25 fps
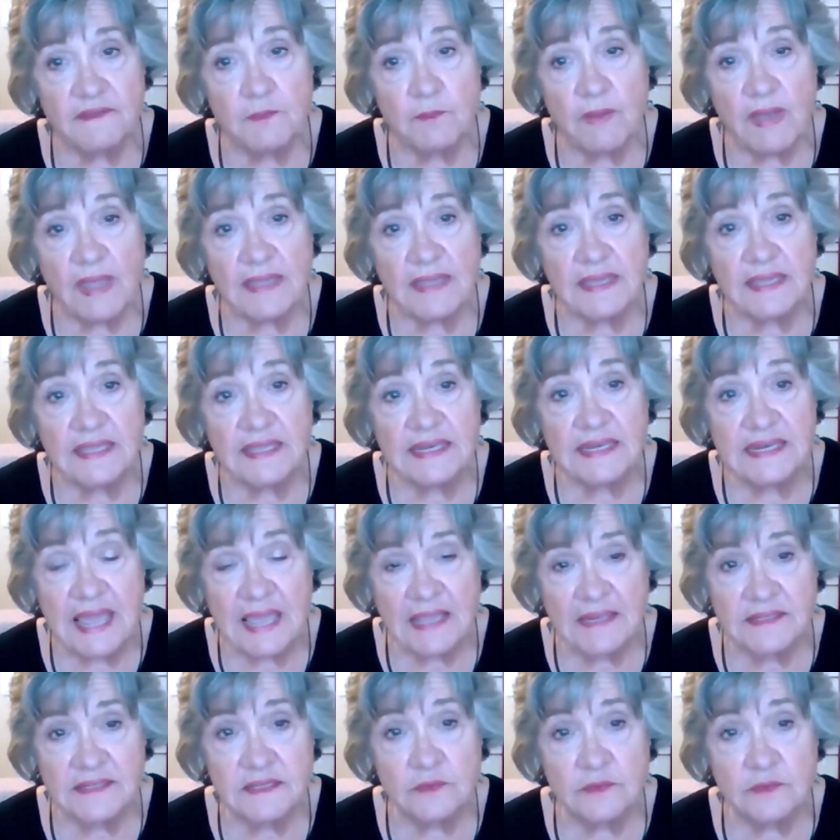And that by
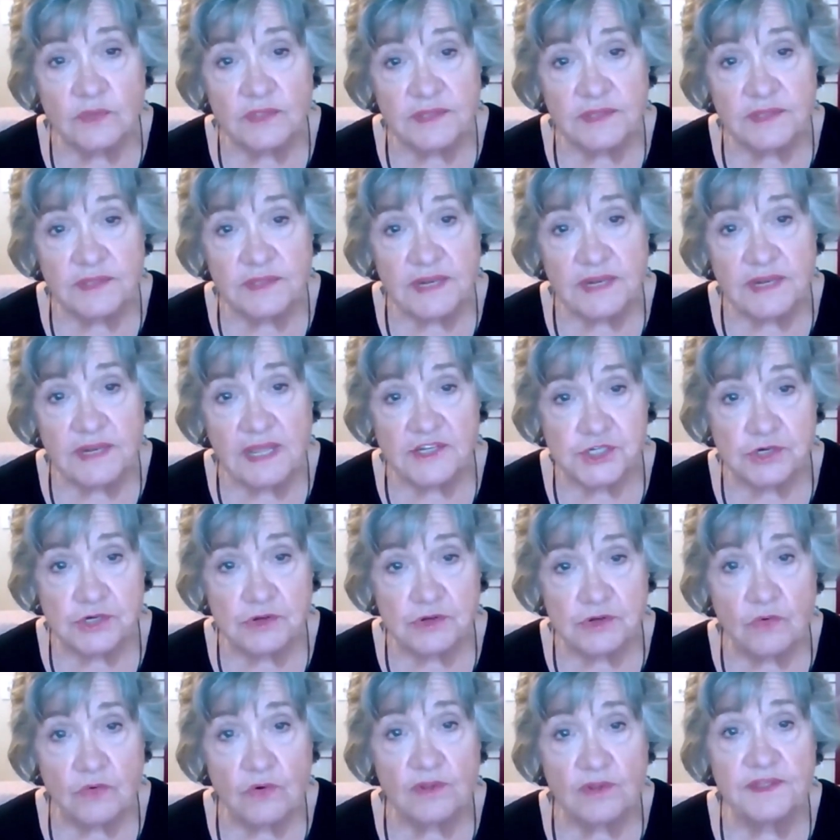connecting with
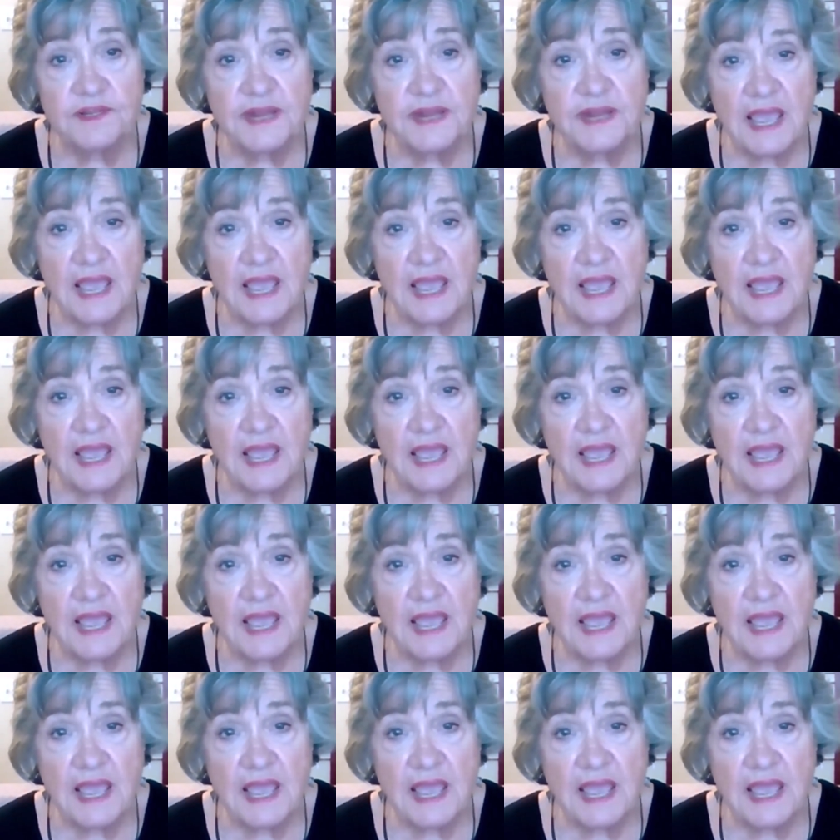nature